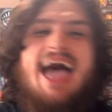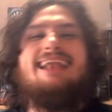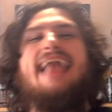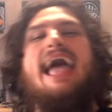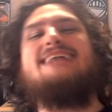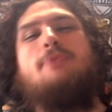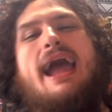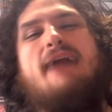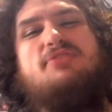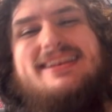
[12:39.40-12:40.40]
Next, we
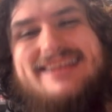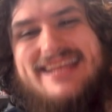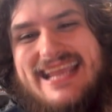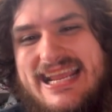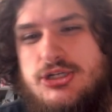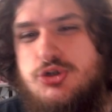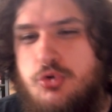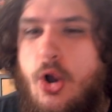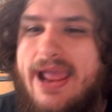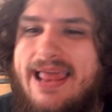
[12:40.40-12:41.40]
have the
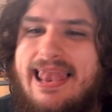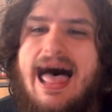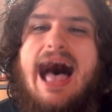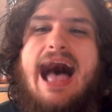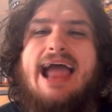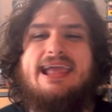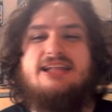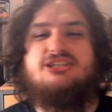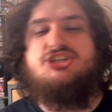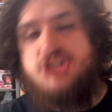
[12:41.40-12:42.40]
Detroit
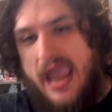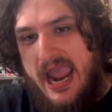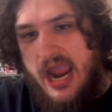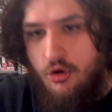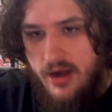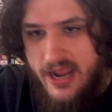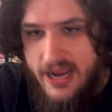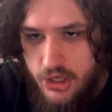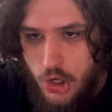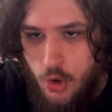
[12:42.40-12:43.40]
Lions.
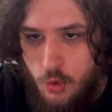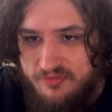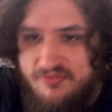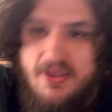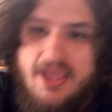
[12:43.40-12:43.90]
Jared Goff.